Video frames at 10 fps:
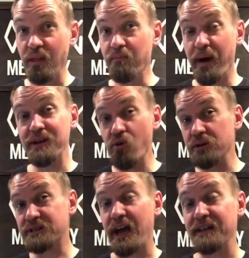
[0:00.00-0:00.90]
my
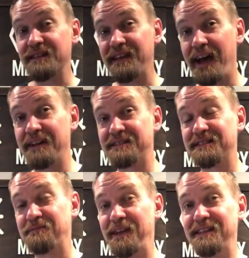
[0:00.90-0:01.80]
Norse gods and
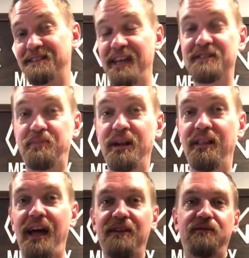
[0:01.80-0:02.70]
goddesses meads. That's been a
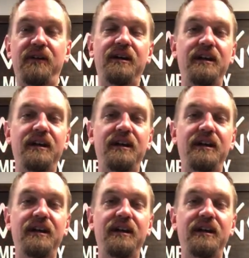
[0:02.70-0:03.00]
lot of fun.